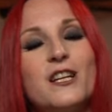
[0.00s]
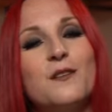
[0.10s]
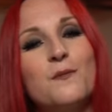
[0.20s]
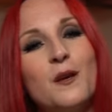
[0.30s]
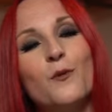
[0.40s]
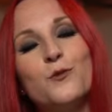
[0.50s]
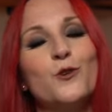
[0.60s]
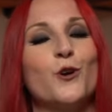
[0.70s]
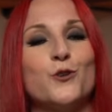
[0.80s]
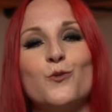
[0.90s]
and be able to
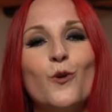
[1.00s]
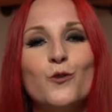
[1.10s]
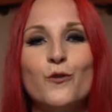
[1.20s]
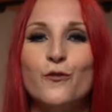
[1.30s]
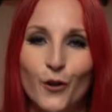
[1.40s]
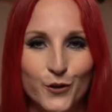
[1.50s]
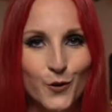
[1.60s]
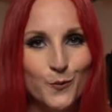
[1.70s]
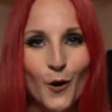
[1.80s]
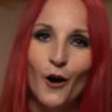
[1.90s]
control the
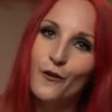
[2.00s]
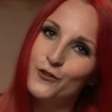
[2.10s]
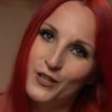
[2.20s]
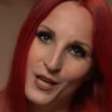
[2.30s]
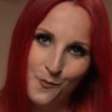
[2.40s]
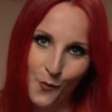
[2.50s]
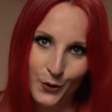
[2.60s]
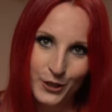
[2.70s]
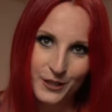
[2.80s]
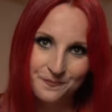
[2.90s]
volume of the
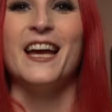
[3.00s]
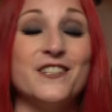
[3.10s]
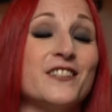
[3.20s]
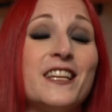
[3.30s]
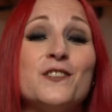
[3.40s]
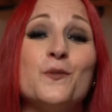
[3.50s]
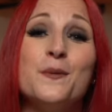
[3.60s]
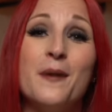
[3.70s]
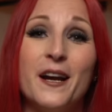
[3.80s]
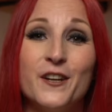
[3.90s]
keyboard. And just as a
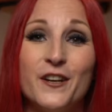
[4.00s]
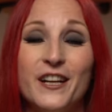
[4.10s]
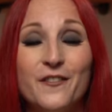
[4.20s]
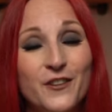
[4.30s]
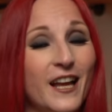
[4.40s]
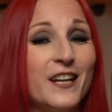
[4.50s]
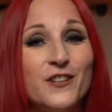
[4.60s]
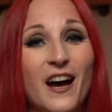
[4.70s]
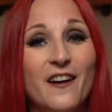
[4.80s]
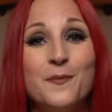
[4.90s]
reminder, if you'd like to
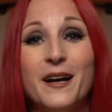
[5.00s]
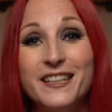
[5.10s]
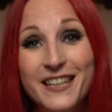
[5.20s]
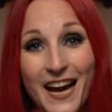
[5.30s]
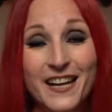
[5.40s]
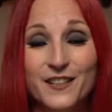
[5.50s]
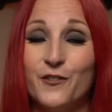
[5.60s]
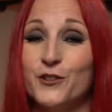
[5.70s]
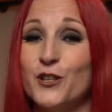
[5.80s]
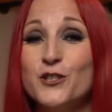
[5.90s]
have my guide for the